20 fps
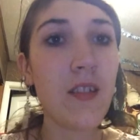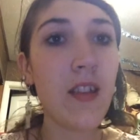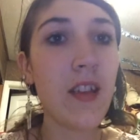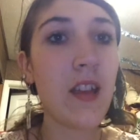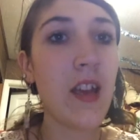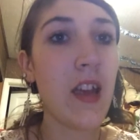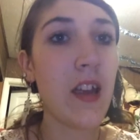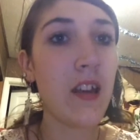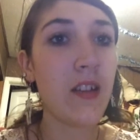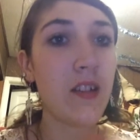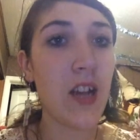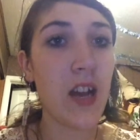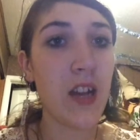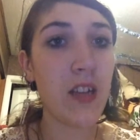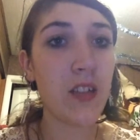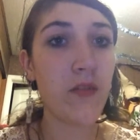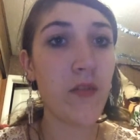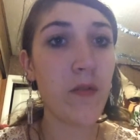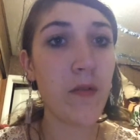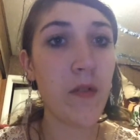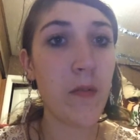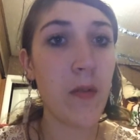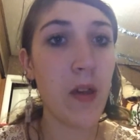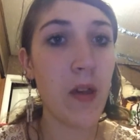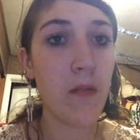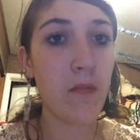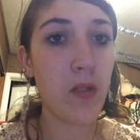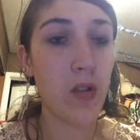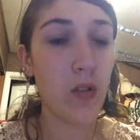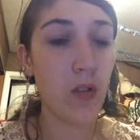aka Jazz from the
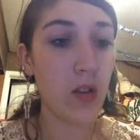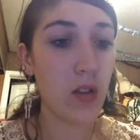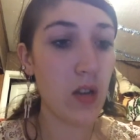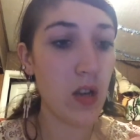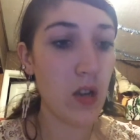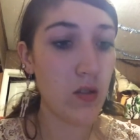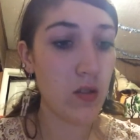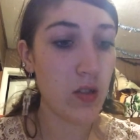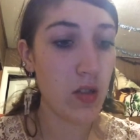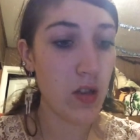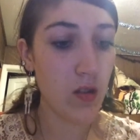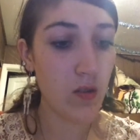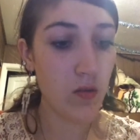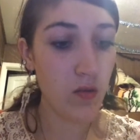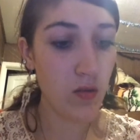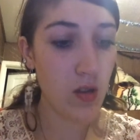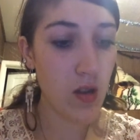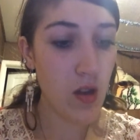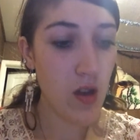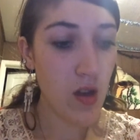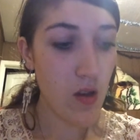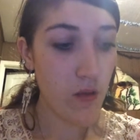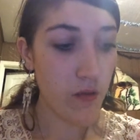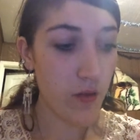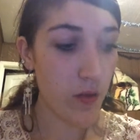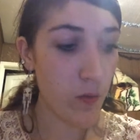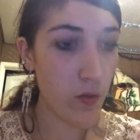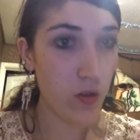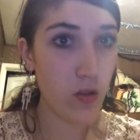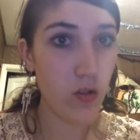band Broken Downtown.
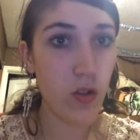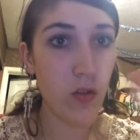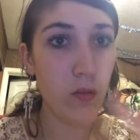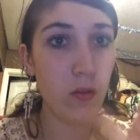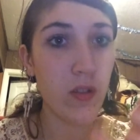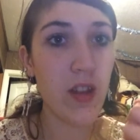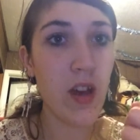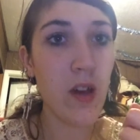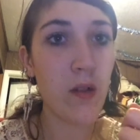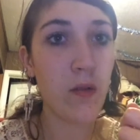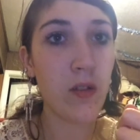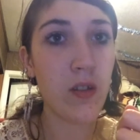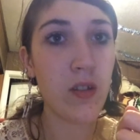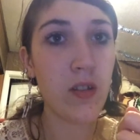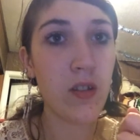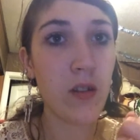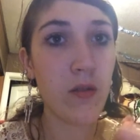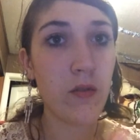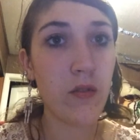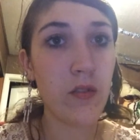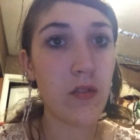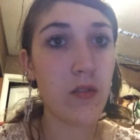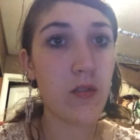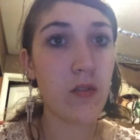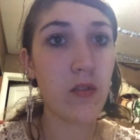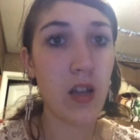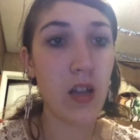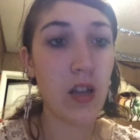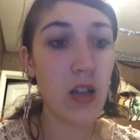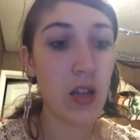If you're wondering what that was, that was
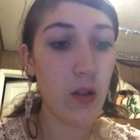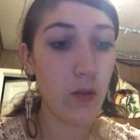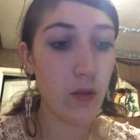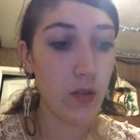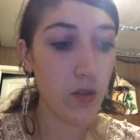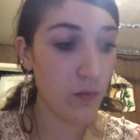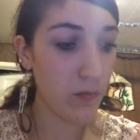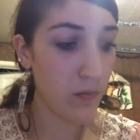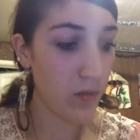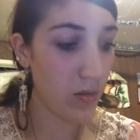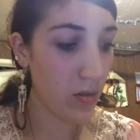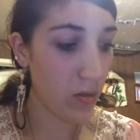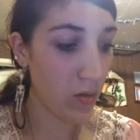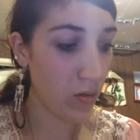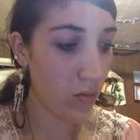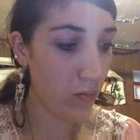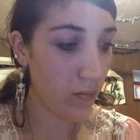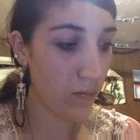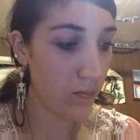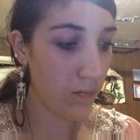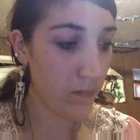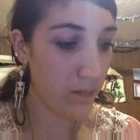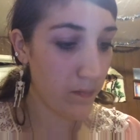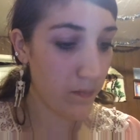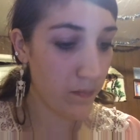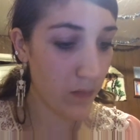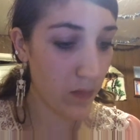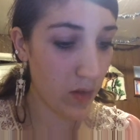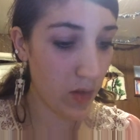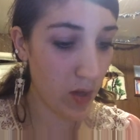sign language. I'm still
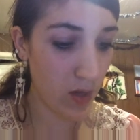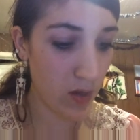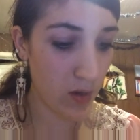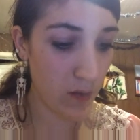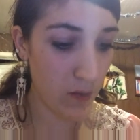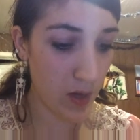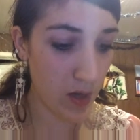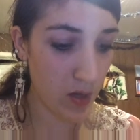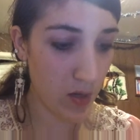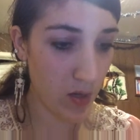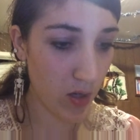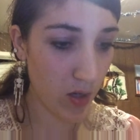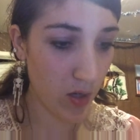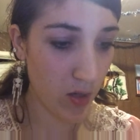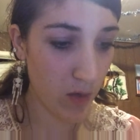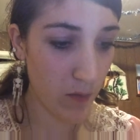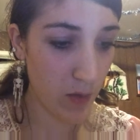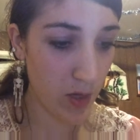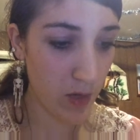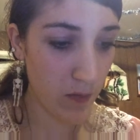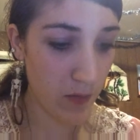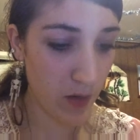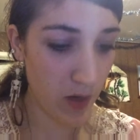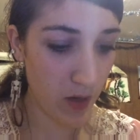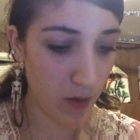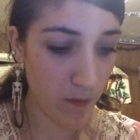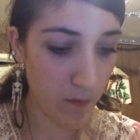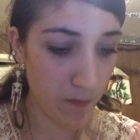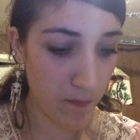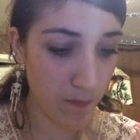not the best I could be,
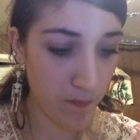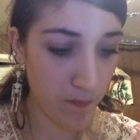but